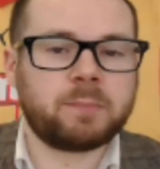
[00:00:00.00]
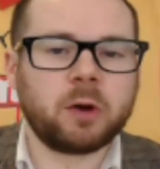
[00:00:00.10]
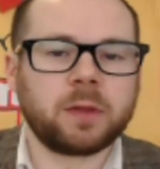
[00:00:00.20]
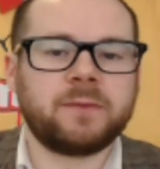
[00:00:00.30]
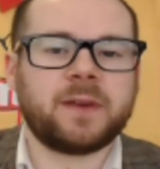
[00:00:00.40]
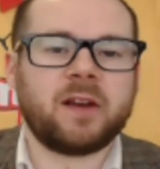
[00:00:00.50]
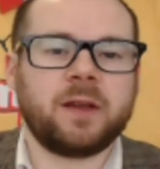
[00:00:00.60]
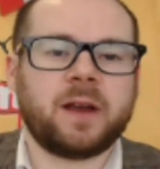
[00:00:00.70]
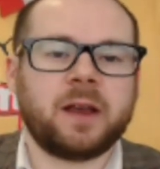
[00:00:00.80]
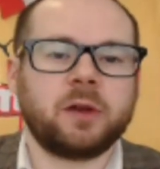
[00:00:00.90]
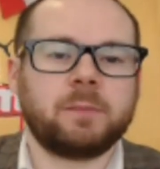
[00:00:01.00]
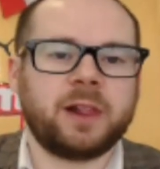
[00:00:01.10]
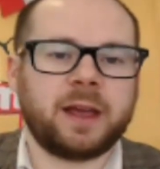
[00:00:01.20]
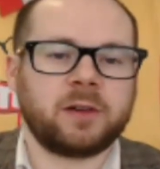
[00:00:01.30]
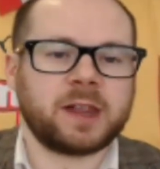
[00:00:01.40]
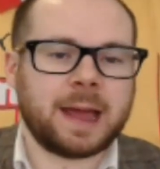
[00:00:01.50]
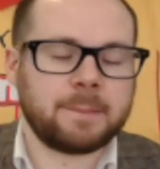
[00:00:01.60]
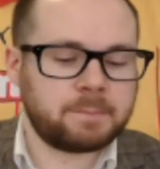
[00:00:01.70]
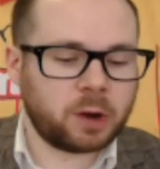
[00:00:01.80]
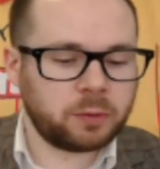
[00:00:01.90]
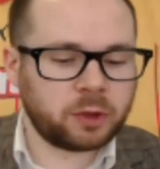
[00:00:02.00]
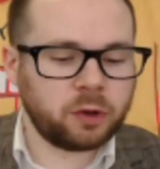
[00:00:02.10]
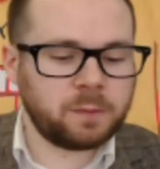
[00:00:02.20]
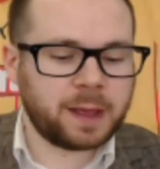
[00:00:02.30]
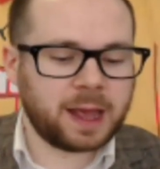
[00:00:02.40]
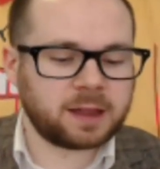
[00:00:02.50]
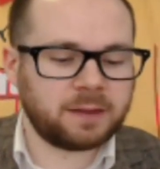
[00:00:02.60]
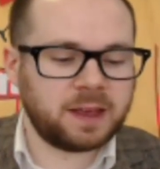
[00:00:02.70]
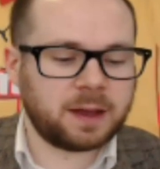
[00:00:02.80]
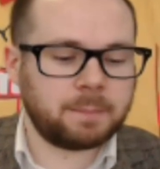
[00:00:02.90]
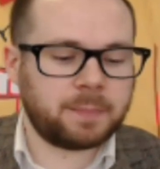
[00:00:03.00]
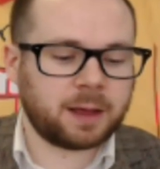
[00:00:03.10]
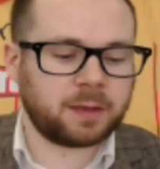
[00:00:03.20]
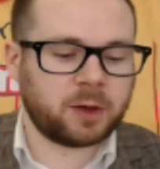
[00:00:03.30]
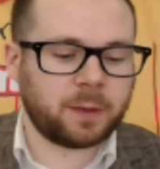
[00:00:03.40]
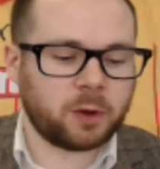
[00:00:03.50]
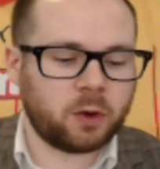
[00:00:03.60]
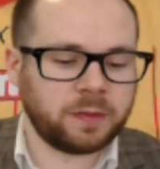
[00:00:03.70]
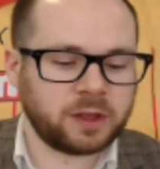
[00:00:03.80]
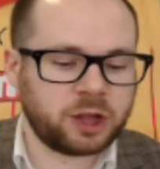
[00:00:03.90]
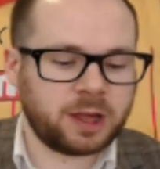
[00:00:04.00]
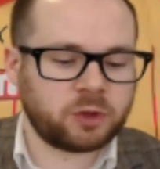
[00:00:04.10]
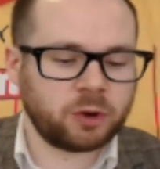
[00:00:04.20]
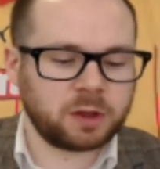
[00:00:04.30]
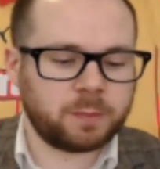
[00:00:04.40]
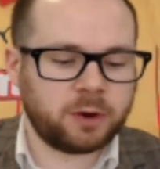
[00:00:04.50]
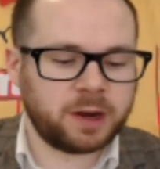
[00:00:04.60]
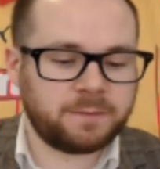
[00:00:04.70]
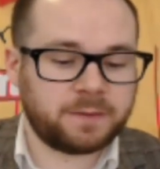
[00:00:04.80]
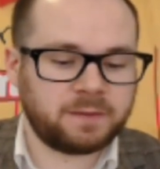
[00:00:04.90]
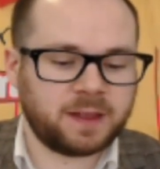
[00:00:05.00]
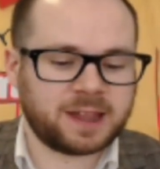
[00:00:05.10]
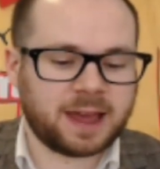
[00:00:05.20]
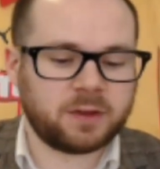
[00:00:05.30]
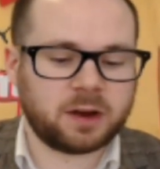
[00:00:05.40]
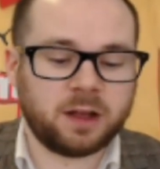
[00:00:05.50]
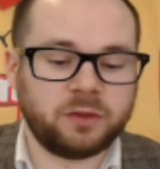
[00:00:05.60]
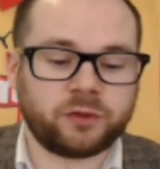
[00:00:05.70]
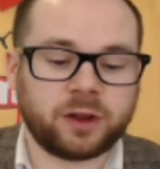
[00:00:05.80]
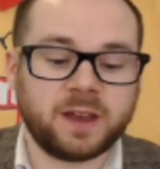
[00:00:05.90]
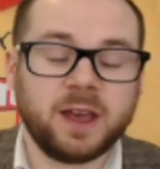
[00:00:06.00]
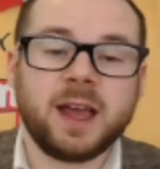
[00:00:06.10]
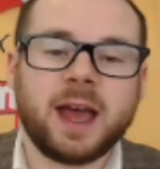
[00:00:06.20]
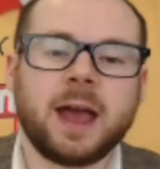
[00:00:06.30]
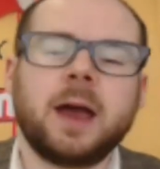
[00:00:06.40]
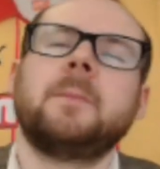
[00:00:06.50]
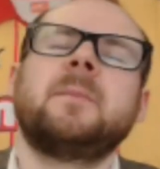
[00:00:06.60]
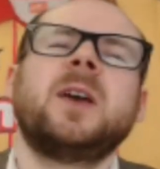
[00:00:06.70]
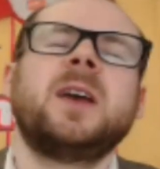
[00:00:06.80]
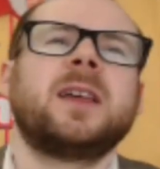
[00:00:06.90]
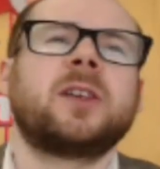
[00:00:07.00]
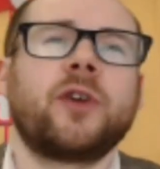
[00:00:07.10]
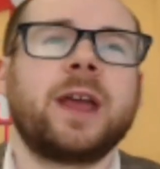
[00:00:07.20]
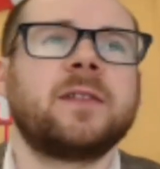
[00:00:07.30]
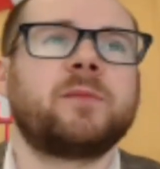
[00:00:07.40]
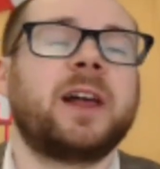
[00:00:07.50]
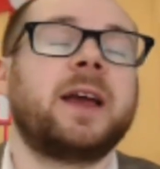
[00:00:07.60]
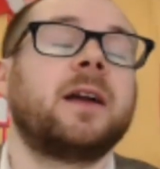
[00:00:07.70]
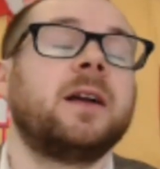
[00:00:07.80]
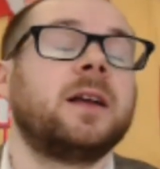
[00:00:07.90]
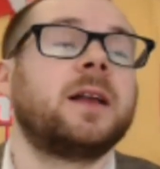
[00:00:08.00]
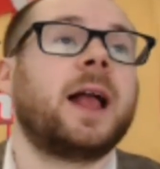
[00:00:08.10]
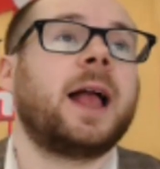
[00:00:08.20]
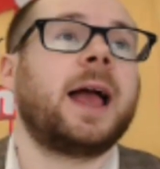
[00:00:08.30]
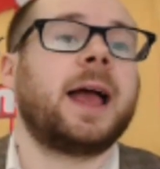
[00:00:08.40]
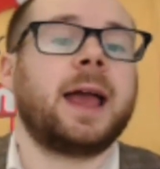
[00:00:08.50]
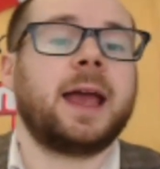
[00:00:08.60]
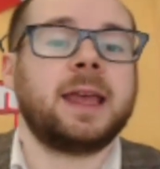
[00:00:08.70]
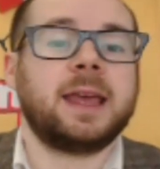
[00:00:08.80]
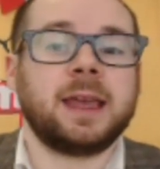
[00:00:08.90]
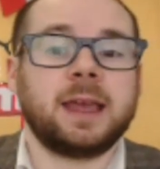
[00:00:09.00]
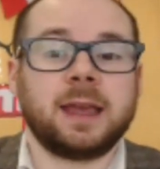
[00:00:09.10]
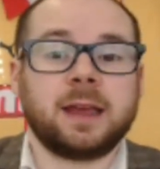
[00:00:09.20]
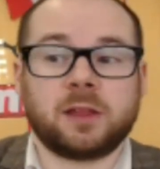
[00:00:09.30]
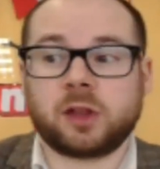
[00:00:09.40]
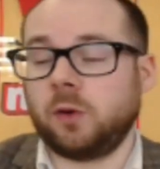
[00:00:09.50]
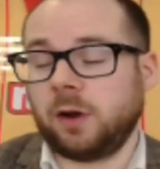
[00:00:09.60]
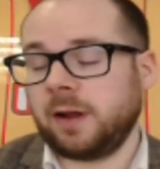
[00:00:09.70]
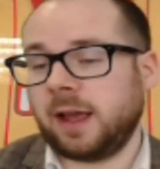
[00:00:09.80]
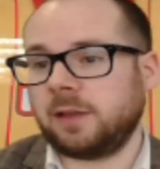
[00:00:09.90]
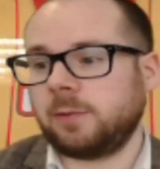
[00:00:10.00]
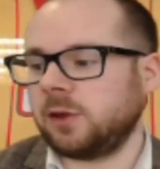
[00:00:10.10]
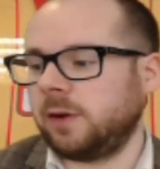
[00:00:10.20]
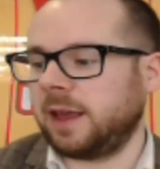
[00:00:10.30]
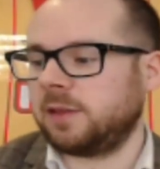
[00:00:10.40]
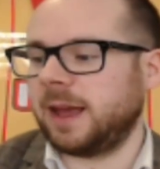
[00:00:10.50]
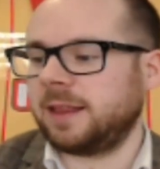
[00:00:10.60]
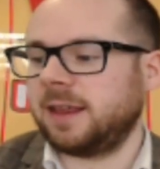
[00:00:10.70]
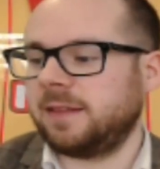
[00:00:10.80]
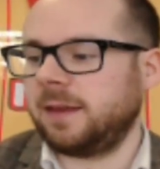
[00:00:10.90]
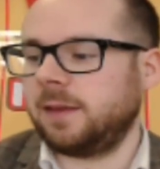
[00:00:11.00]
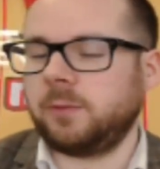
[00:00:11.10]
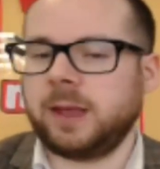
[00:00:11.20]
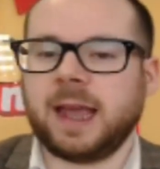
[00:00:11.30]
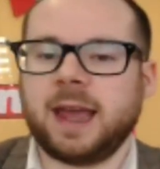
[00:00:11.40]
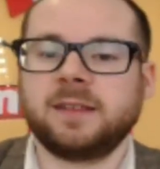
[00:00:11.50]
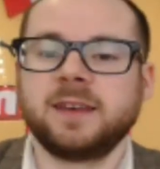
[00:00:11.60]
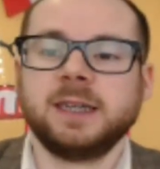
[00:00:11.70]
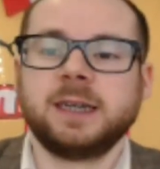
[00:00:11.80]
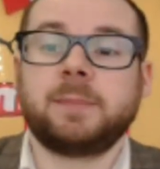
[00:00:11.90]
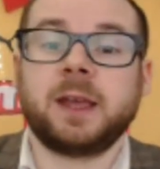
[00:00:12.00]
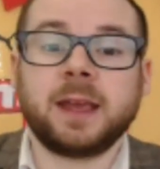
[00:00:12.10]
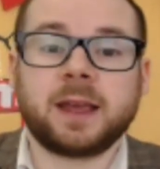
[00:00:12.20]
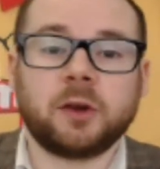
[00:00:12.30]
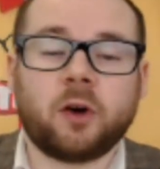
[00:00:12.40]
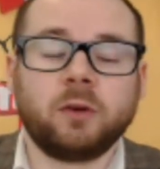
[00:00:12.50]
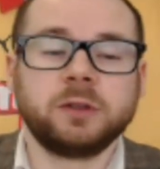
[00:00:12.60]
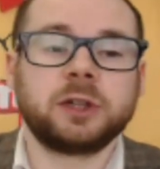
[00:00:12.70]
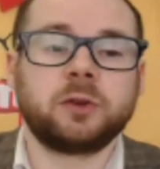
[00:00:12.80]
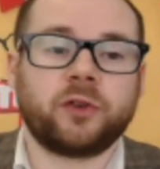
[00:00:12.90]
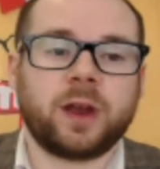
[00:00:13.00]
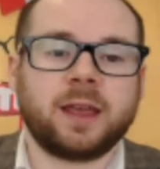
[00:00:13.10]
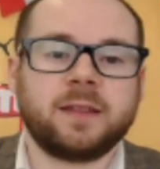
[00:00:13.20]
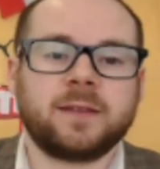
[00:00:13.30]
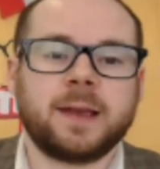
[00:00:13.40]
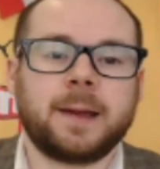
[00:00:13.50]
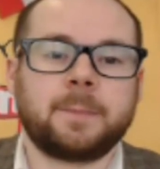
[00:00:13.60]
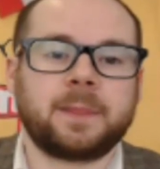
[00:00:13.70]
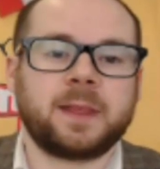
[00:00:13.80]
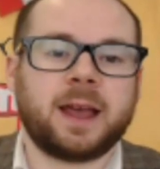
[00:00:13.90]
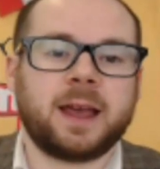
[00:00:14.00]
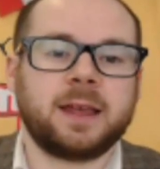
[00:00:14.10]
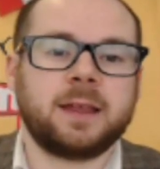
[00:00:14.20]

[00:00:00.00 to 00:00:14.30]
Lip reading: Both very, very good players and both good picks if you can pick them up on the cheap. George Boyd at 5,700, he's a creative player. He can score, as we saw against Man City at the weekend. but he can also create. The